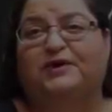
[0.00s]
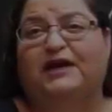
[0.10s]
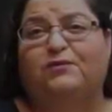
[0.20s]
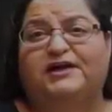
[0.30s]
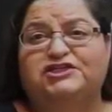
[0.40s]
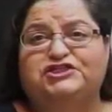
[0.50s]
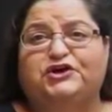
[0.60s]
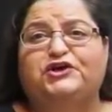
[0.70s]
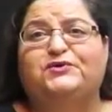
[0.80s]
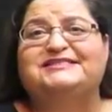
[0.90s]
so what I want to
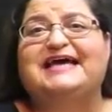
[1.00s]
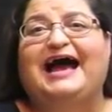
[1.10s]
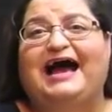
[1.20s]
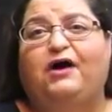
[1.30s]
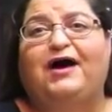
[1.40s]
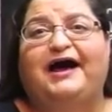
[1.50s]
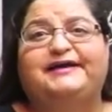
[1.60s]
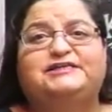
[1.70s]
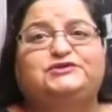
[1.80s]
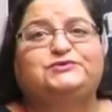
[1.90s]
show you is how
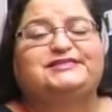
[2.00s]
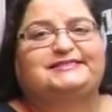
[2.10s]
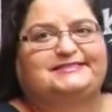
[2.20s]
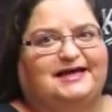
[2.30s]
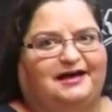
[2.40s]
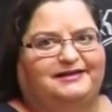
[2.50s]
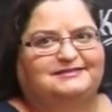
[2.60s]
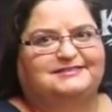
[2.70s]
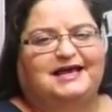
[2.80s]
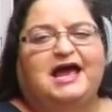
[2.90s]
I do the
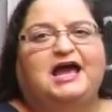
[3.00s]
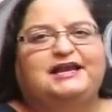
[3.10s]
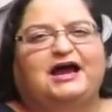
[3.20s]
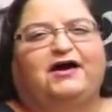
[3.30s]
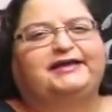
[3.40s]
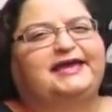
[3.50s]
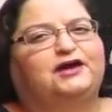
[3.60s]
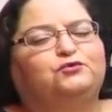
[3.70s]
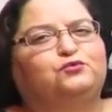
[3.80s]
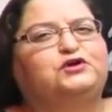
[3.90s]
signs. Now I
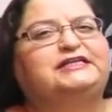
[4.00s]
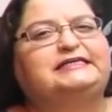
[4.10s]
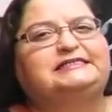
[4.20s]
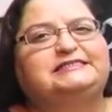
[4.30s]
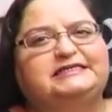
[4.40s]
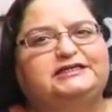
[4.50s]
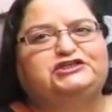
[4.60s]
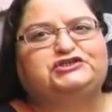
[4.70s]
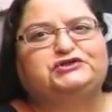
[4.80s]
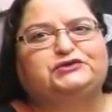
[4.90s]
can't really
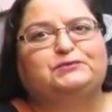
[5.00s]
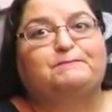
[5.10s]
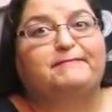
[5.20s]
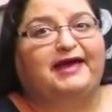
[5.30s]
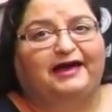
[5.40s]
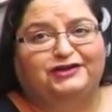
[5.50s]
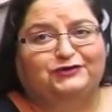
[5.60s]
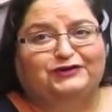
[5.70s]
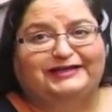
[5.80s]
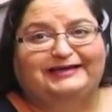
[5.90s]
teach you
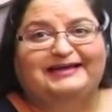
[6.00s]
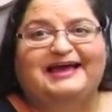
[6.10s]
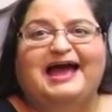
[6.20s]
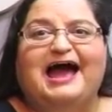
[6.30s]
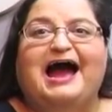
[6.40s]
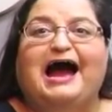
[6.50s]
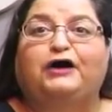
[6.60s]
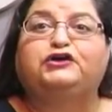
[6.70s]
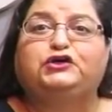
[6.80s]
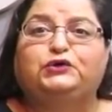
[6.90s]
manually how